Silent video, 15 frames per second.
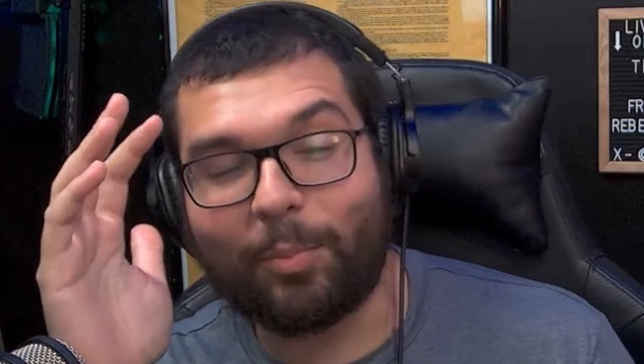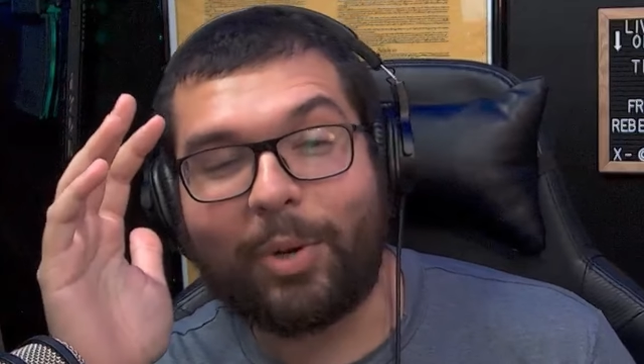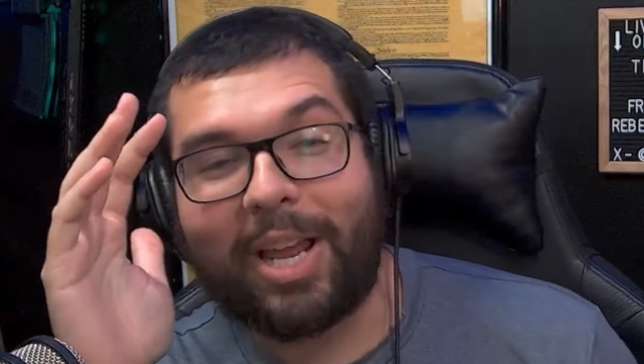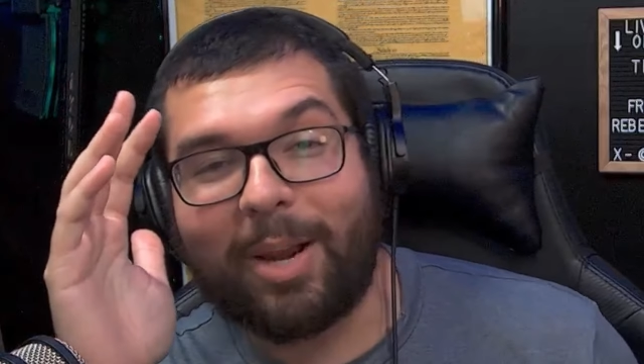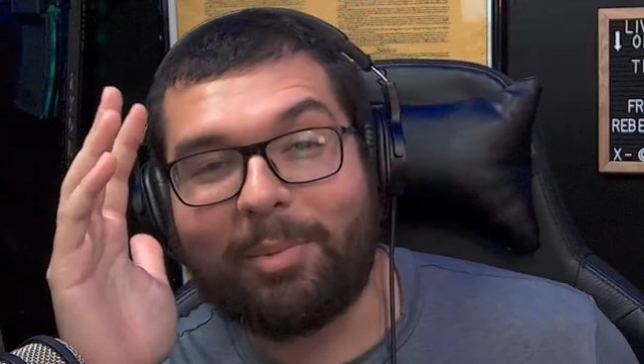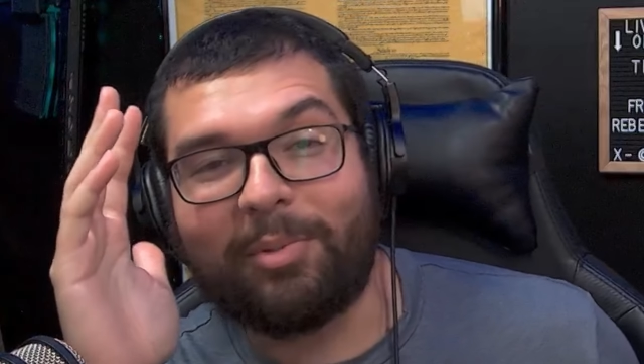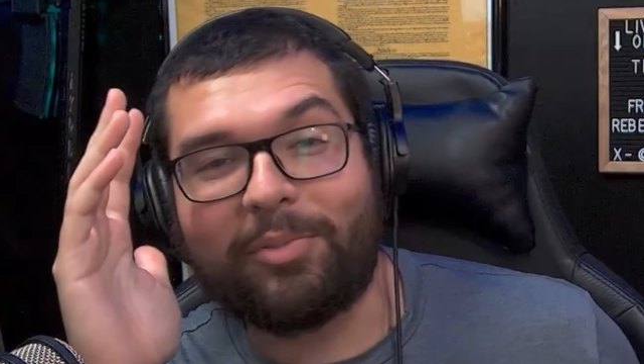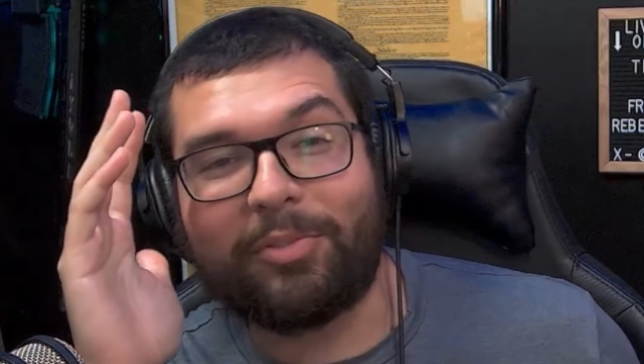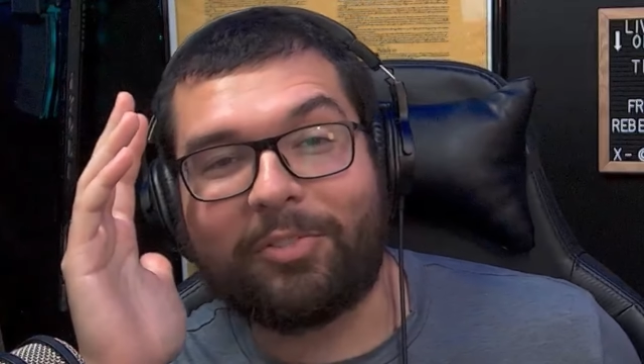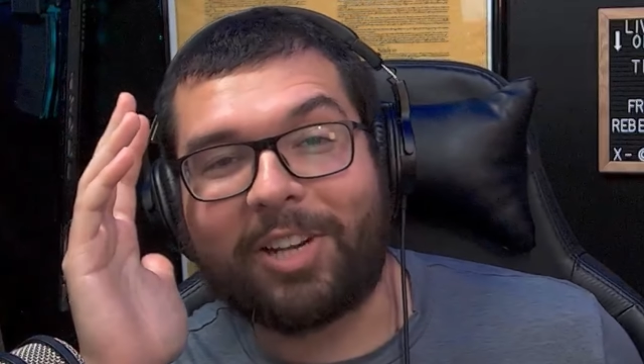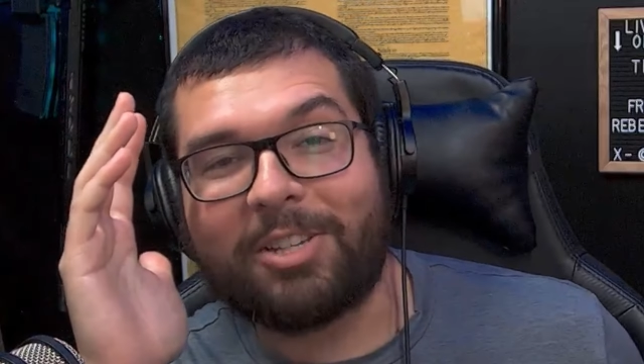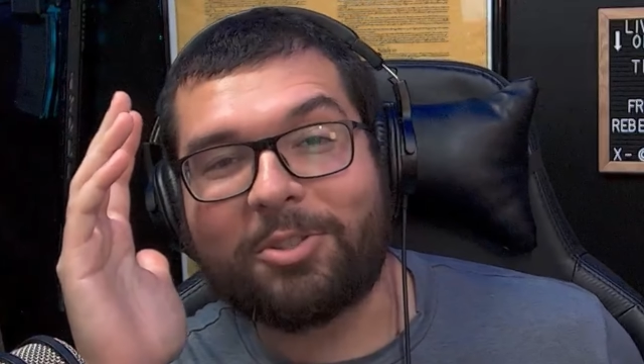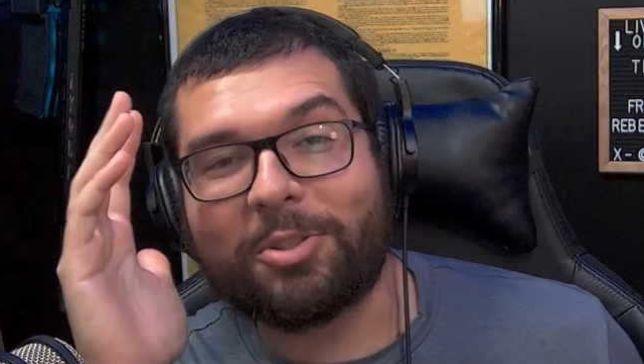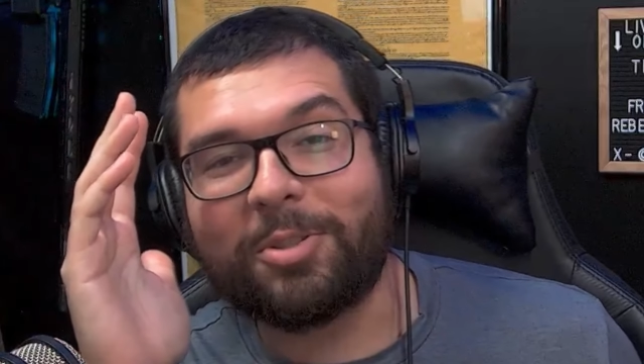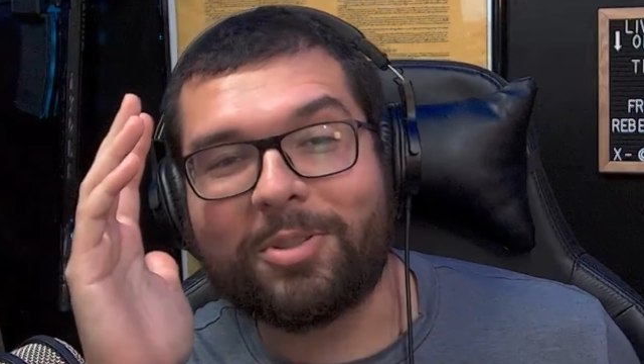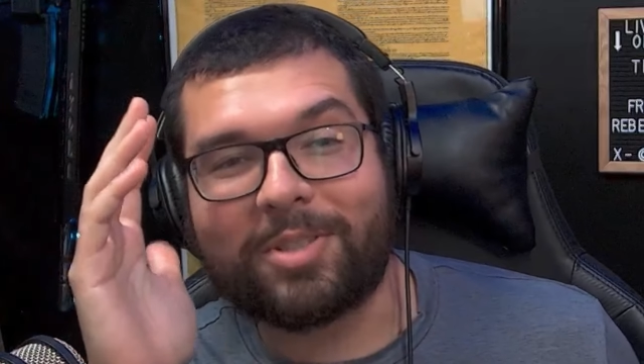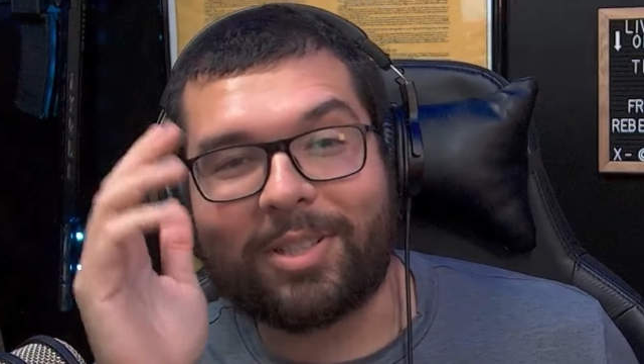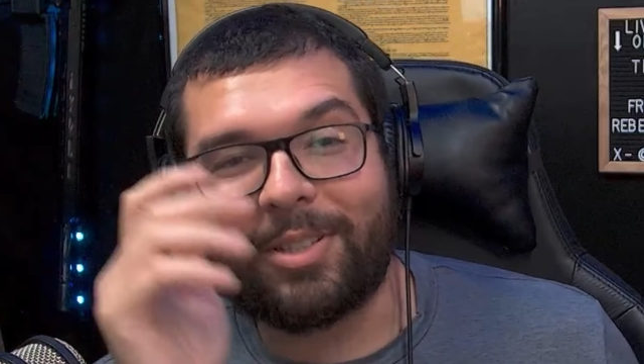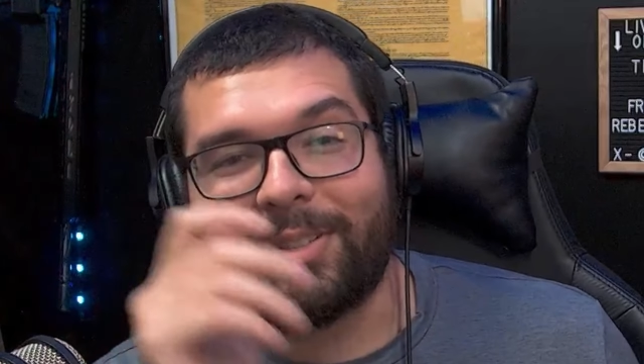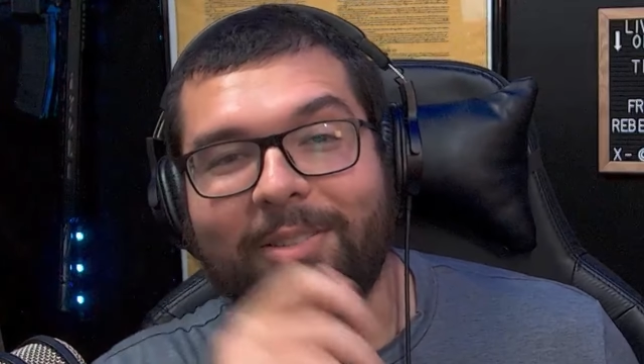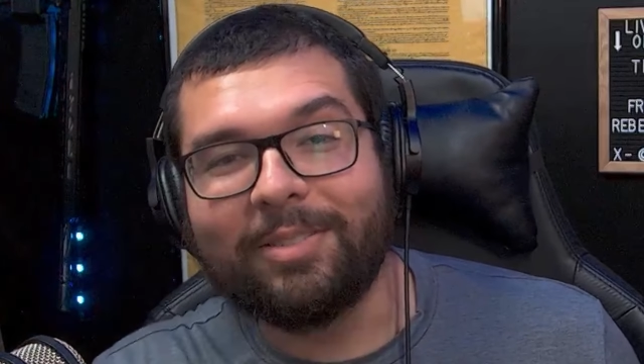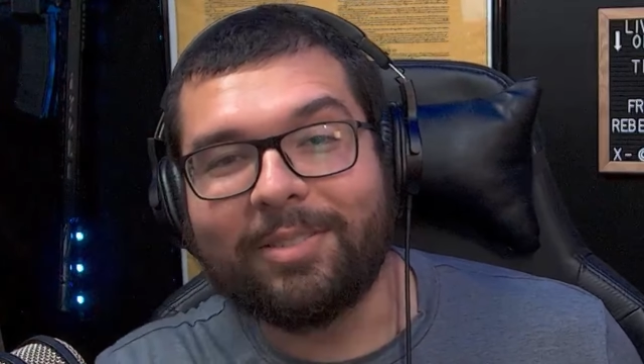we gotta be professionals
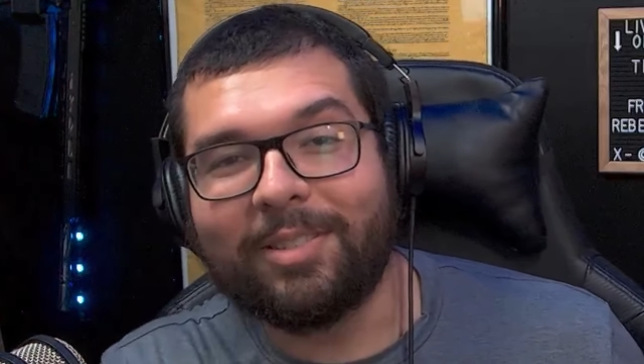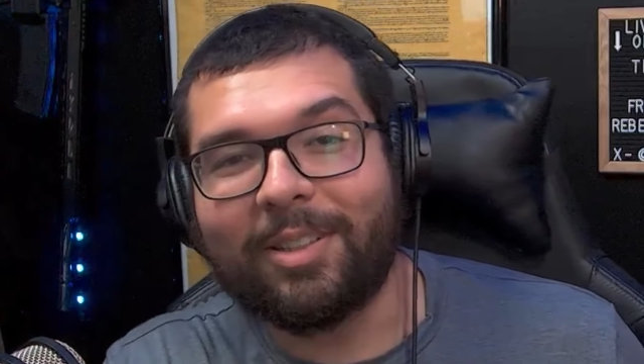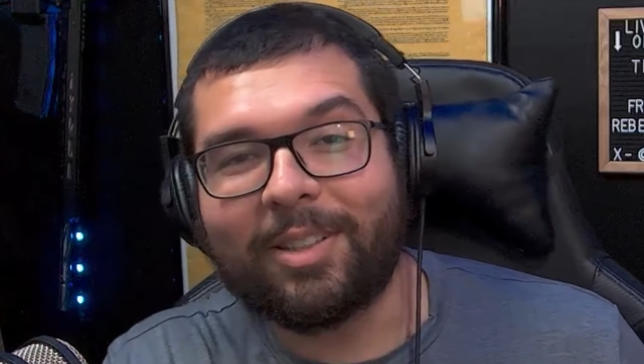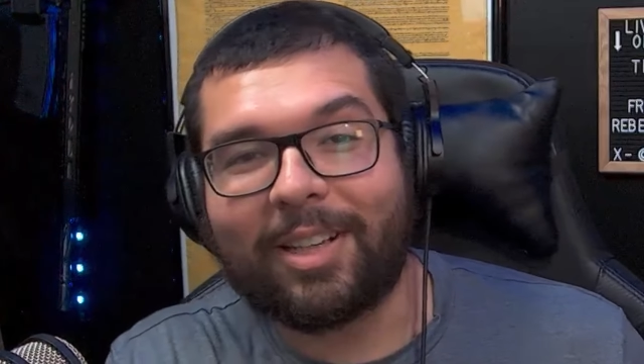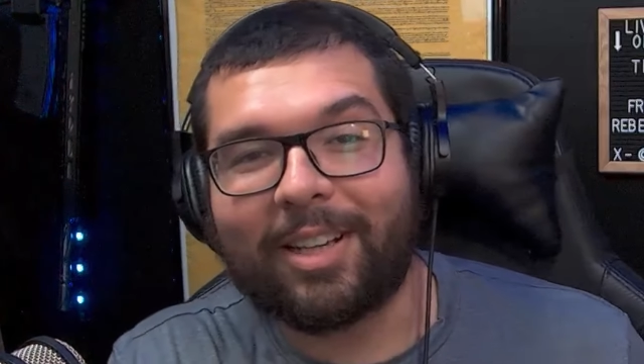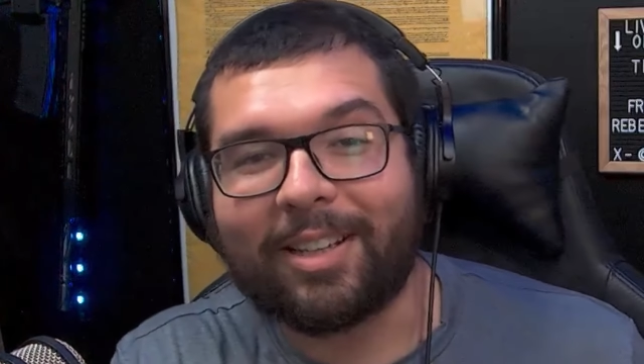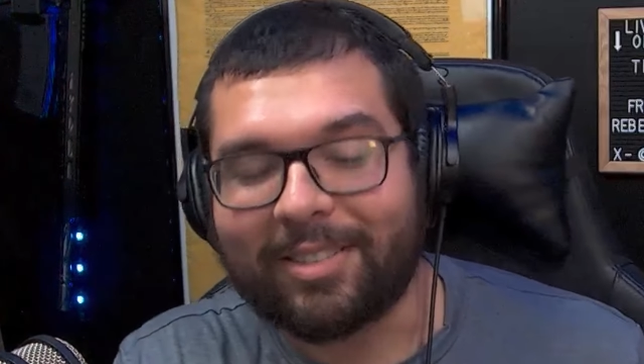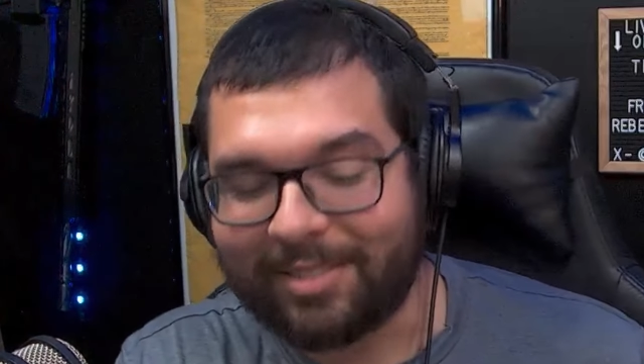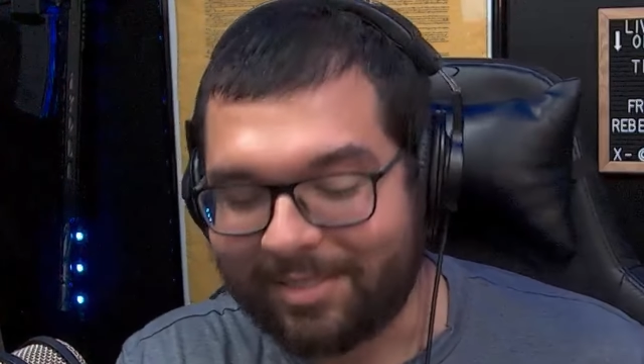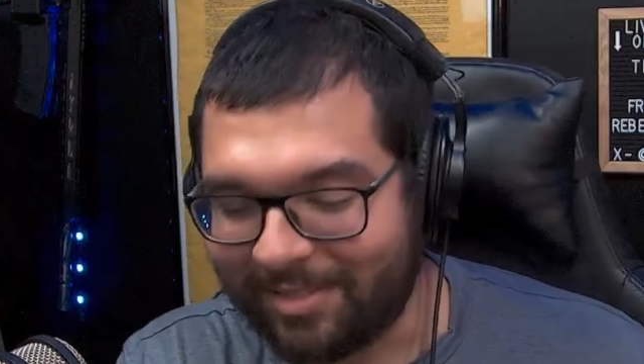here. Okay,